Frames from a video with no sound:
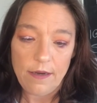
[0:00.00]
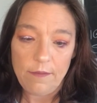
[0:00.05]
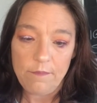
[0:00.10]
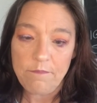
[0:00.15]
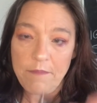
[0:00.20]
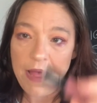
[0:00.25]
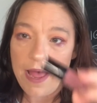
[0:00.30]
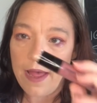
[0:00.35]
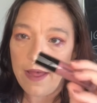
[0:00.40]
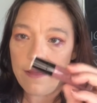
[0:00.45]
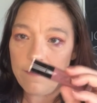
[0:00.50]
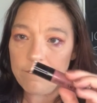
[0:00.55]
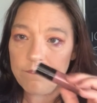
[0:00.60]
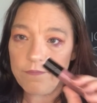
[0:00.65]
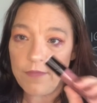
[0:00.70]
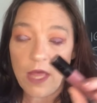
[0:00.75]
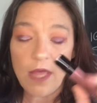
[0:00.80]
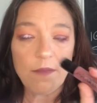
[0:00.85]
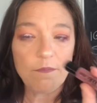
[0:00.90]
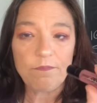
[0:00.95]
my
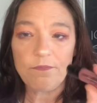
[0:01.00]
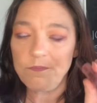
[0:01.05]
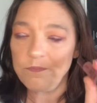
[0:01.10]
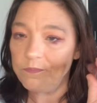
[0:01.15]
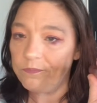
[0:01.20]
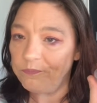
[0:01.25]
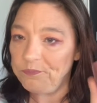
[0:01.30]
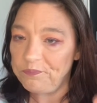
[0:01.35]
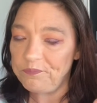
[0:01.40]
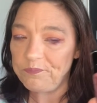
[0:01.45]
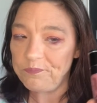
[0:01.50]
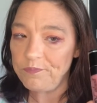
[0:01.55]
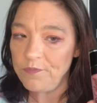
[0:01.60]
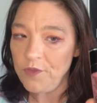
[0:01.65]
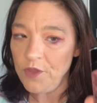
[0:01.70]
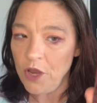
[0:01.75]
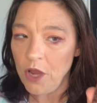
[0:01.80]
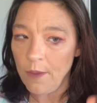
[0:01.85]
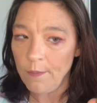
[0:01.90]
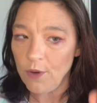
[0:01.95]

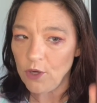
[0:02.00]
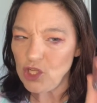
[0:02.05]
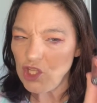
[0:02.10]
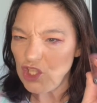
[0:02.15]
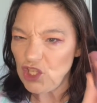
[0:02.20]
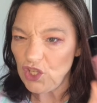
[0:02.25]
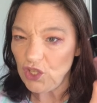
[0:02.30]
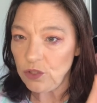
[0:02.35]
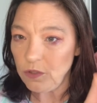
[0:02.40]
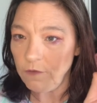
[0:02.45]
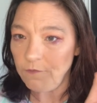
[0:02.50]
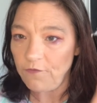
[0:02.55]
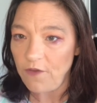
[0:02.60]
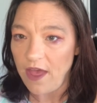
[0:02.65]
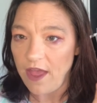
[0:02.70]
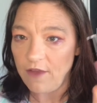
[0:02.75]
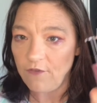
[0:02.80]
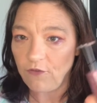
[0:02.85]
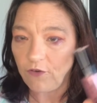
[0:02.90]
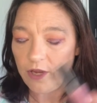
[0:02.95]
#2
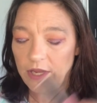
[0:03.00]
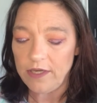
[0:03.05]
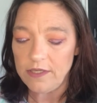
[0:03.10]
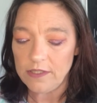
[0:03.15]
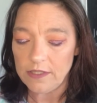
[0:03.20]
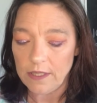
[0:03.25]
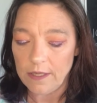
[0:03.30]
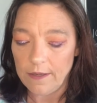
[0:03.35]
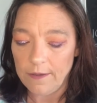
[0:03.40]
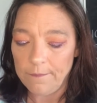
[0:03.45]
favorite